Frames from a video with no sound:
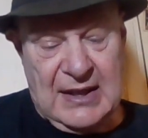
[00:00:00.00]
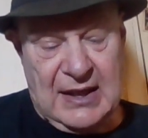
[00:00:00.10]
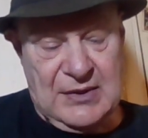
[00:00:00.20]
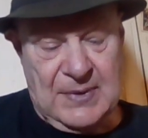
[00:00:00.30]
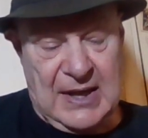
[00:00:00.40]

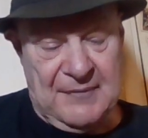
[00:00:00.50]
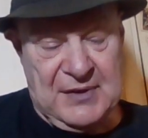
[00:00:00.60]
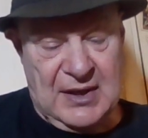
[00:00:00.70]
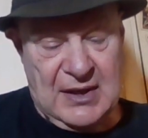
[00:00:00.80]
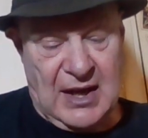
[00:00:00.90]
Guess we'd have
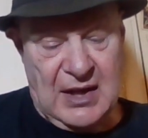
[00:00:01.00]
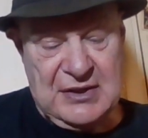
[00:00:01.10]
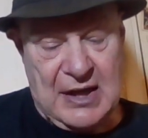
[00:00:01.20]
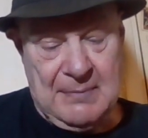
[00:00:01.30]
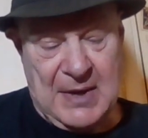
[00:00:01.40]
to
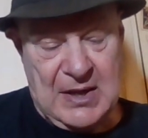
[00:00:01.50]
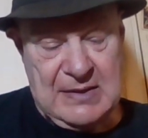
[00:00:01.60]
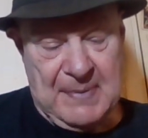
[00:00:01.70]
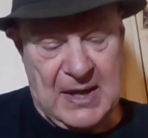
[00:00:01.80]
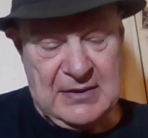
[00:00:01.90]
cast our
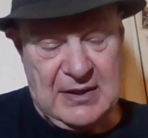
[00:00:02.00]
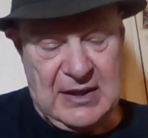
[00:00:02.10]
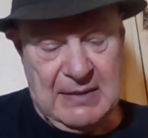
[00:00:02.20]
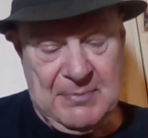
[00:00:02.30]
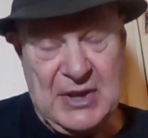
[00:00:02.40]
minds back to
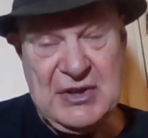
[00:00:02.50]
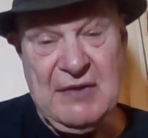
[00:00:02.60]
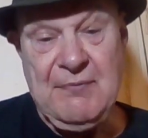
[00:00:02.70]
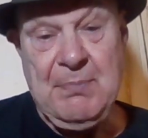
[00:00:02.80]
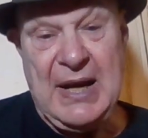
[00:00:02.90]
the
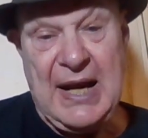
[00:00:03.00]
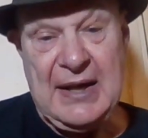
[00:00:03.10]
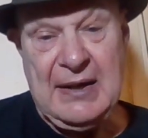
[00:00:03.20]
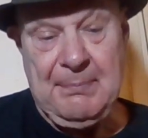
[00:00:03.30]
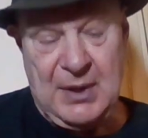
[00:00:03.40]
impressive
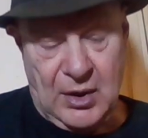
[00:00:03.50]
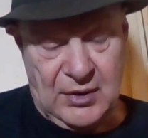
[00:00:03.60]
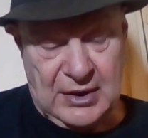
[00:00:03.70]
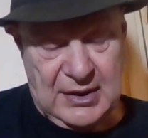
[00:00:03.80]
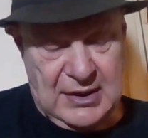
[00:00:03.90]
Black
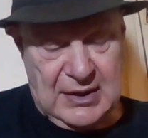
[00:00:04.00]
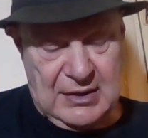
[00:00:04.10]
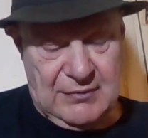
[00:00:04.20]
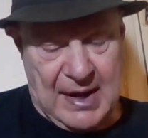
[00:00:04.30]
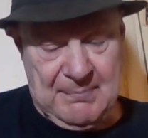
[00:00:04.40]
Bloc
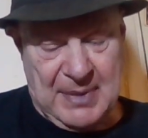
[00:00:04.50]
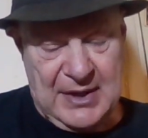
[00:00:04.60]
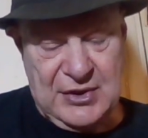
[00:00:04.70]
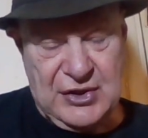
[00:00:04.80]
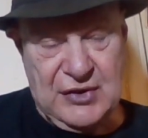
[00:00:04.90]

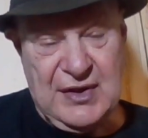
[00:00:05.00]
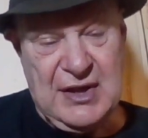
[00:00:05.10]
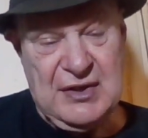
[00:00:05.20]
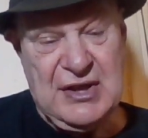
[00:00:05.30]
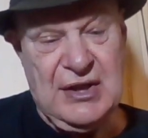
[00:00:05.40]
rampage during
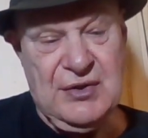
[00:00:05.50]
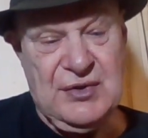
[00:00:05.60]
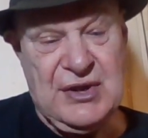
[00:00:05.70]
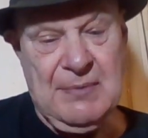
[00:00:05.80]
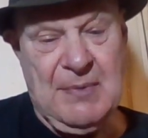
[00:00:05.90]
the
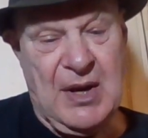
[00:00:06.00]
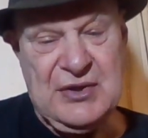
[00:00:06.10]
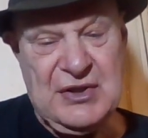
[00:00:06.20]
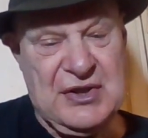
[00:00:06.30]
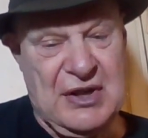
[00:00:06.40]
TUC
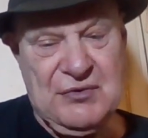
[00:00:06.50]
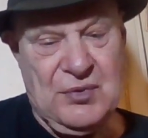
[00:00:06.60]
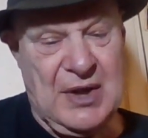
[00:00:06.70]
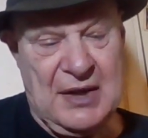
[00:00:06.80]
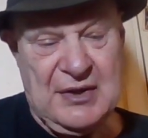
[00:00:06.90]
march in
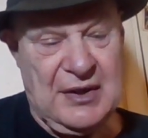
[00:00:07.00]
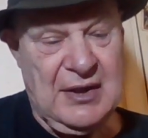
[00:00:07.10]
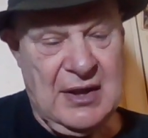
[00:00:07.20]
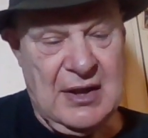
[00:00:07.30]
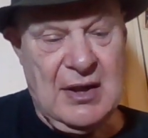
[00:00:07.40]
central London,
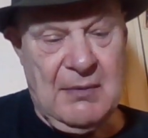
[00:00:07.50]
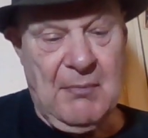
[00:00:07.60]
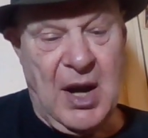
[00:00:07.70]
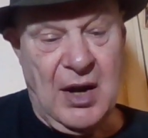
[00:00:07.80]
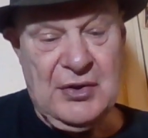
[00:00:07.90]

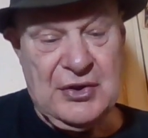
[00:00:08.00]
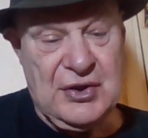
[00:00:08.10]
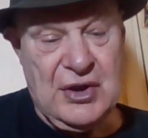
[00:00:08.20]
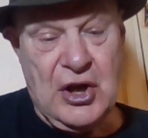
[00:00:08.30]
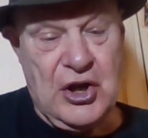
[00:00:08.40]

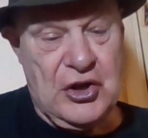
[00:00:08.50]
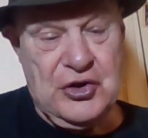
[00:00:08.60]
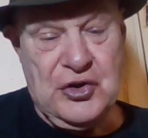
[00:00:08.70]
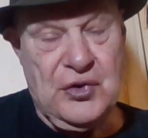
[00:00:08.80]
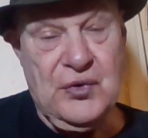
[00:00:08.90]
March
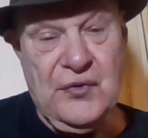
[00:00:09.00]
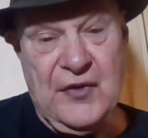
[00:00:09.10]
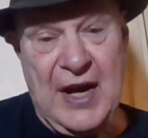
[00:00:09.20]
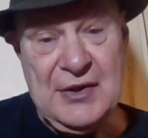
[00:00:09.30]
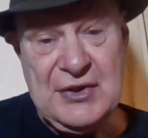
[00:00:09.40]

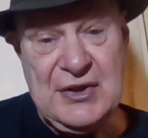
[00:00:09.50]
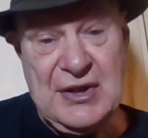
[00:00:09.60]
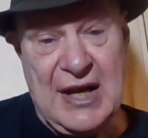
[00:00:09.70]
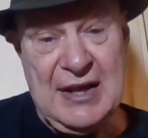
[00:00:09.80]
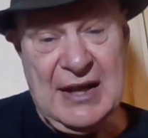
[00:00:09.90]

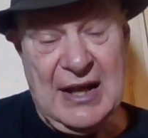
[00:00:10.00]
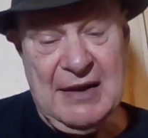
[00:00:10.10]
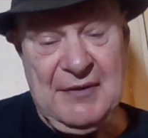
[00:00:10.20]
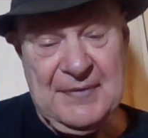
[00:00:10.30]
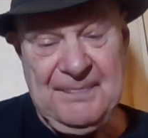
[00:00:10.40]

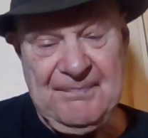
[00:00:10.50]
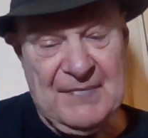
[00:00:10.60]
2011.